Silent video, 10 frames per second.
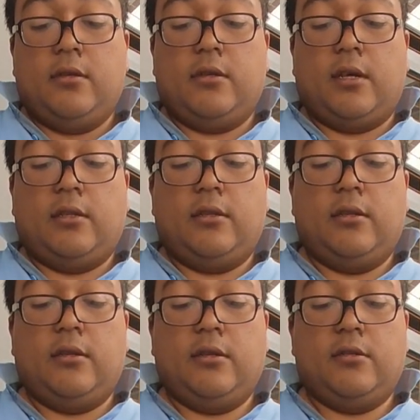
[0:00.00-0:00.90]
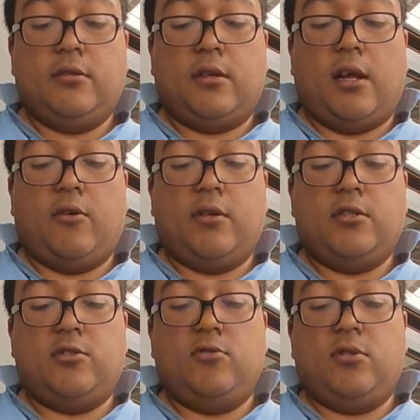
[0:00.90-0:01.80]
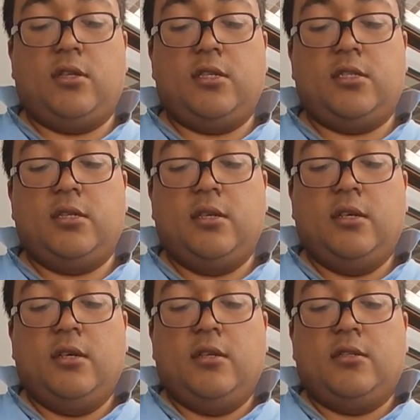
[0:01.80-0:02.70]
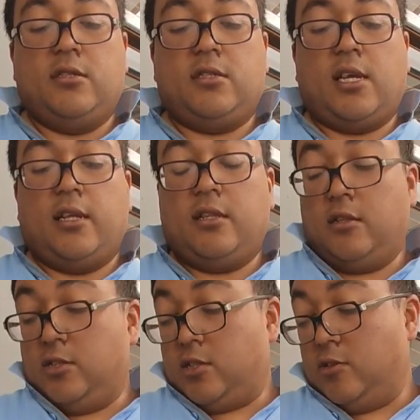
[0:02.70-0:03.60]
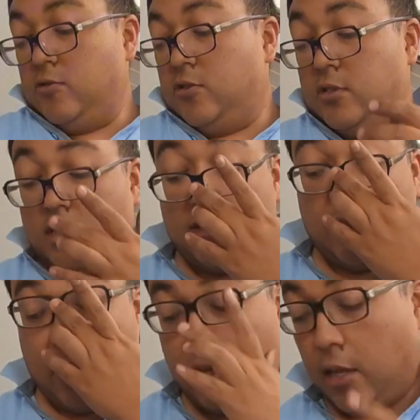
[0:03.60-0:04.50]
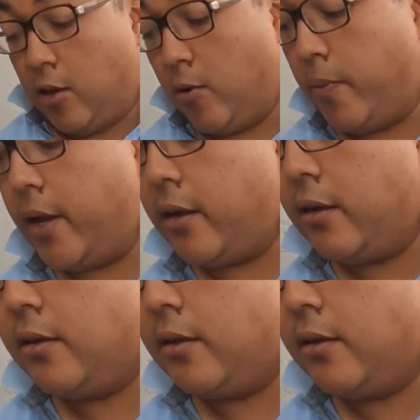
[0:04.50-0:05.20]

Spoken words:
Right? So now I just do this, just tighten the screws just so that they can go back.